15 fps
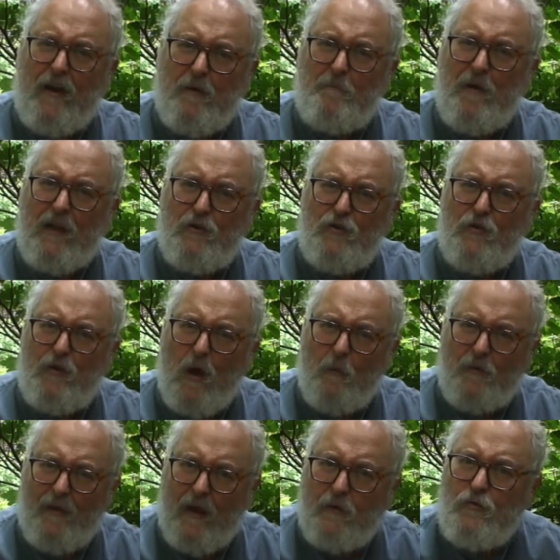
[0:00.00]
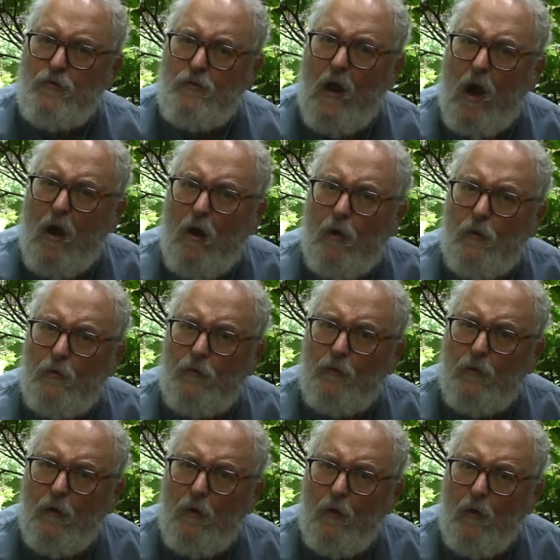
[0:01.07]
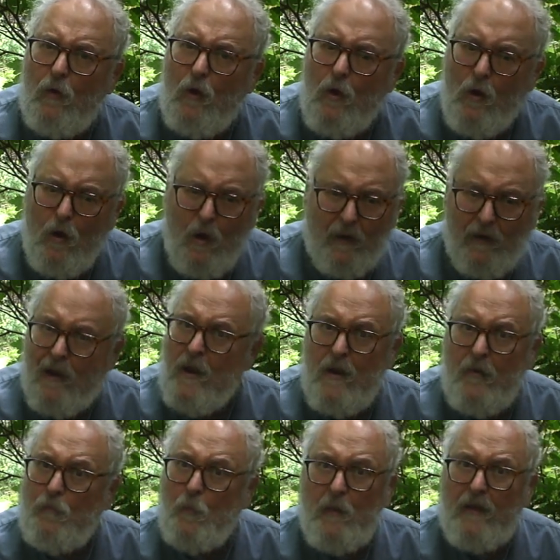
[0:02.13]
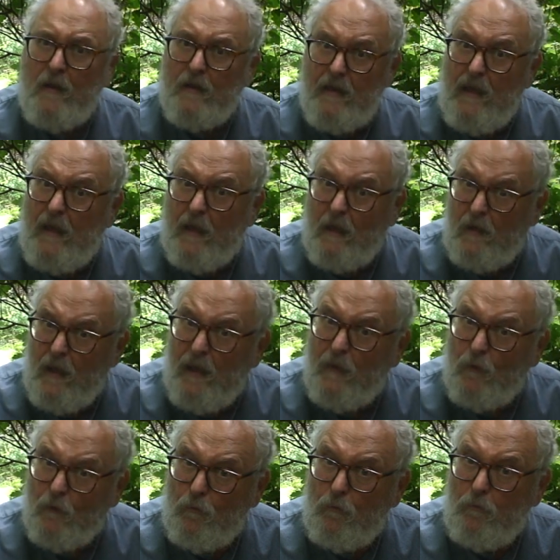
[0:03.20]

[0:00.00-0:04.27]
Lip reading: have made you go without your dogs. And I never will again either.